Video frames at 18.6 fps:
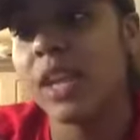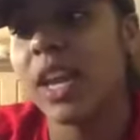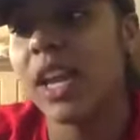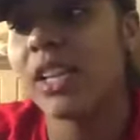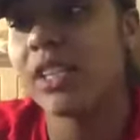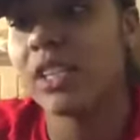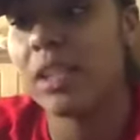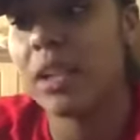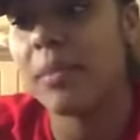
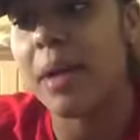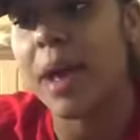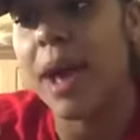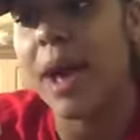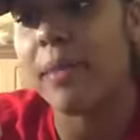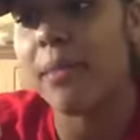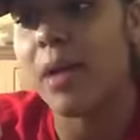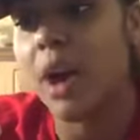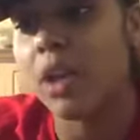H&M
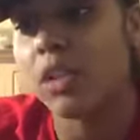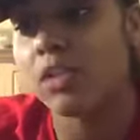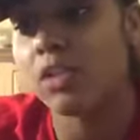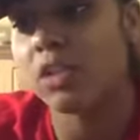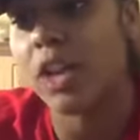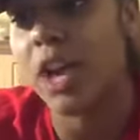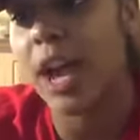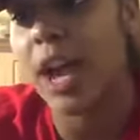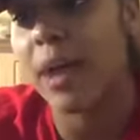app,
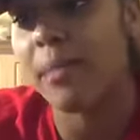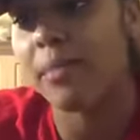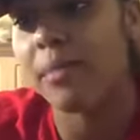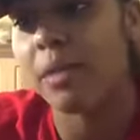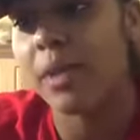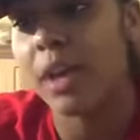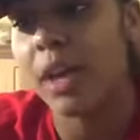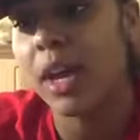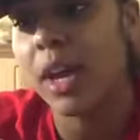Hollister app,
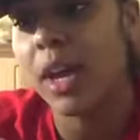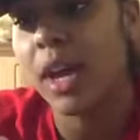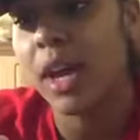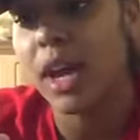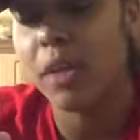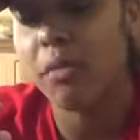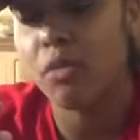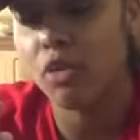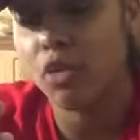
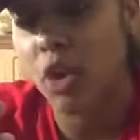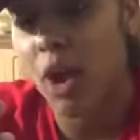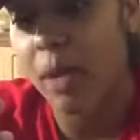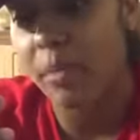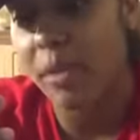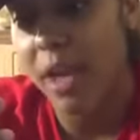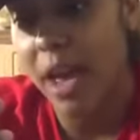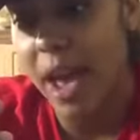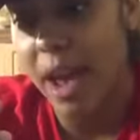
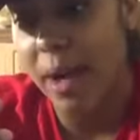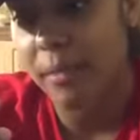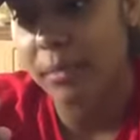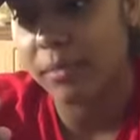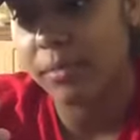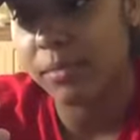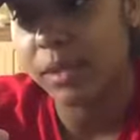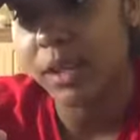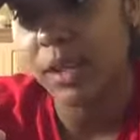Abercrombie app,